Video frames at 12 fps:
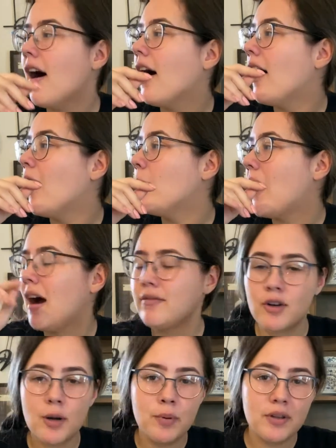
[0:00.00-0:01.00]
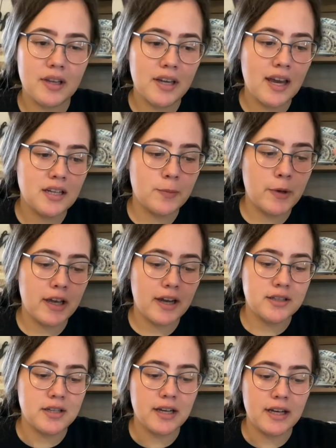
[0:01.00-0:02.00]
After I put the cake to bake, I
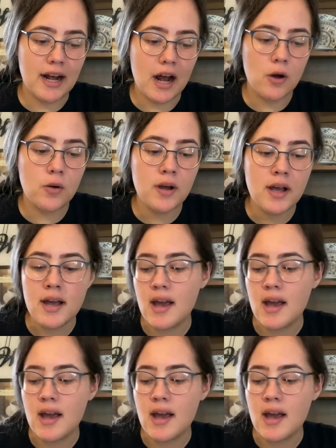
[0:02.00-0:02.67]
took it out